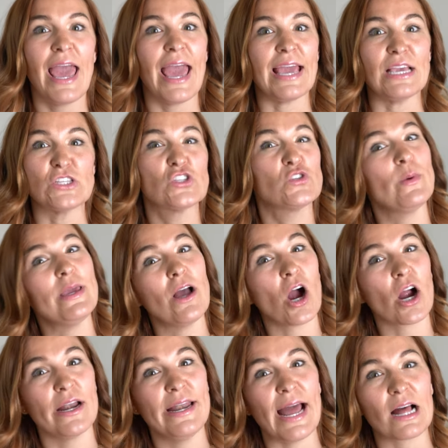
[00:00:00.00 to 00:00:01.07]
A
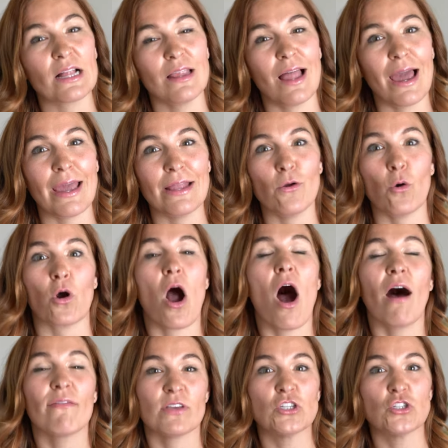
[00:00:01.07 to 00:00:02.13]
sweetheart neckline or
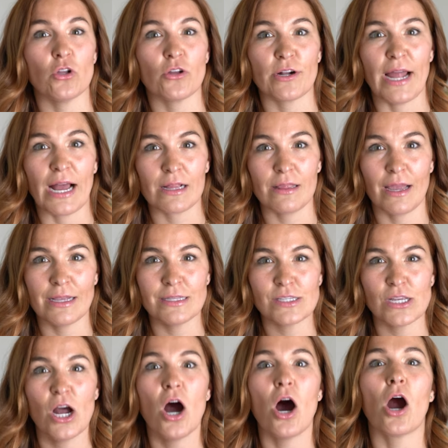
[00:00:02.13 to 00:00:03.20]
off the shoulder necklines